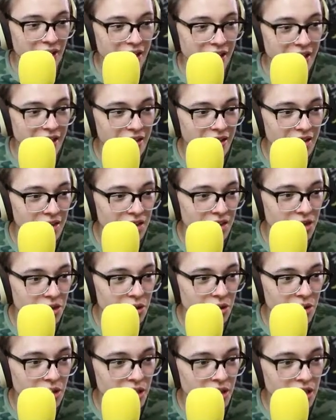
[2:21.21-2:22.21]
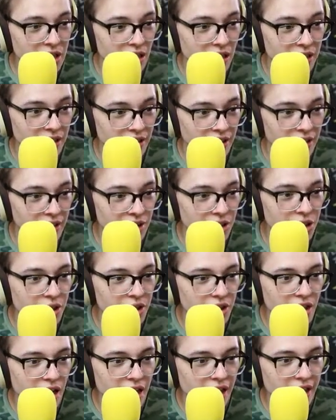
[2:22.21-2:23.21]
lady, let's get you a gin and tonic. A gin
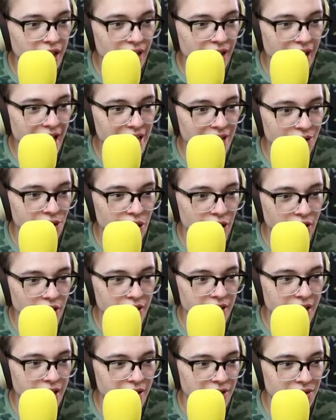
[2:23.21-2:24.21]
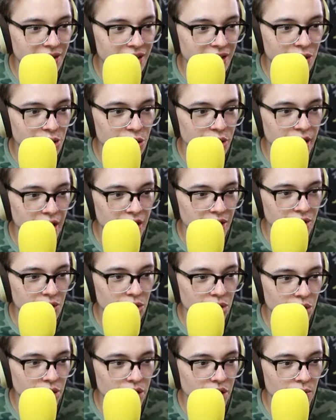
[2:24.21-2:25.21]
and tonic? I hate gin. It tastes like shit. You
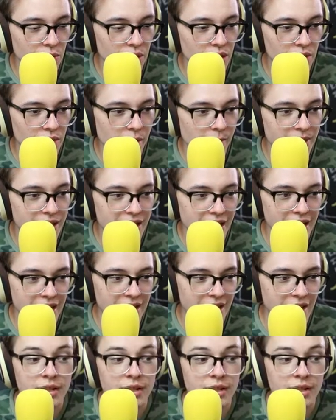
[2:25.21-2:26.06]
sure you don't want a rum and diet?